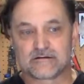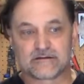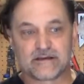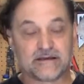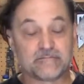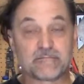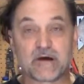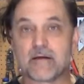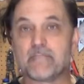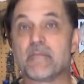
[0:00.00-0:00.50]

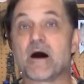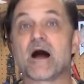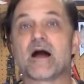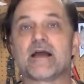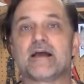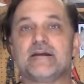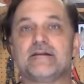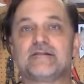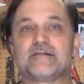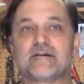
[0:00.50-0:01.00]
in my
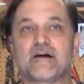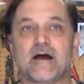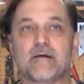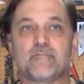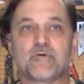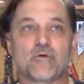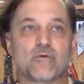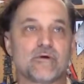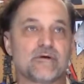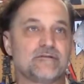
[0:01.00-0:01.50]
mind
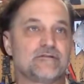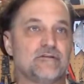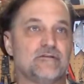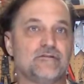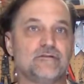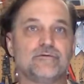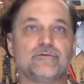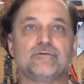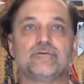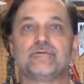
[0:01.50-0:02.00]

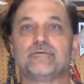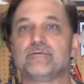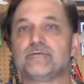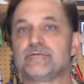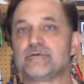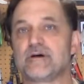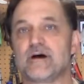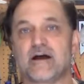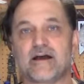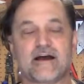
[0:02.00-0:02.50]

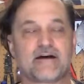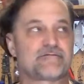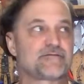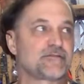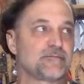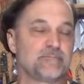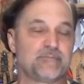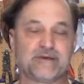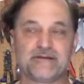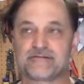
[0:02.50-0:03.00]
I have
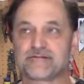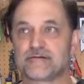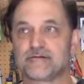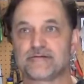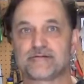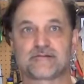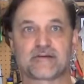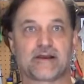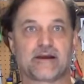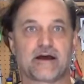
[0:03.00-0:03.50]
some
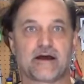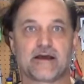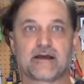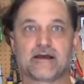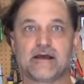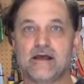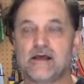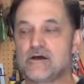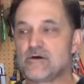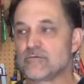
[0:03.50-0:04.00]
pieces, and
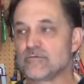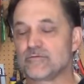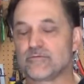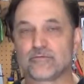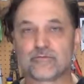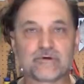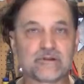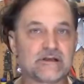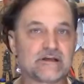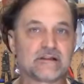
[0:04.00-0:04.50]
I would
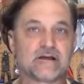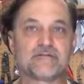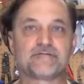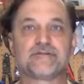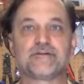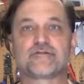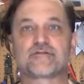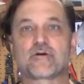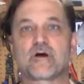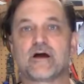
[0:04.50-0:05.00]
really love
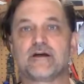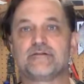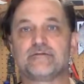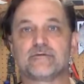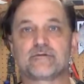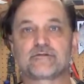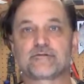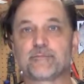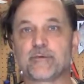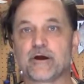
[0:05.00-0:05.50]
to try to
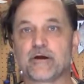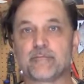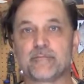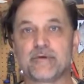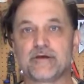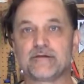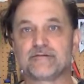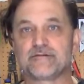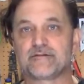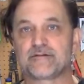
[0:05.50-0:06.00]

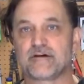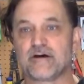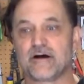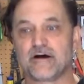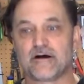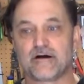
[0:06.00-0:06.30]
experiment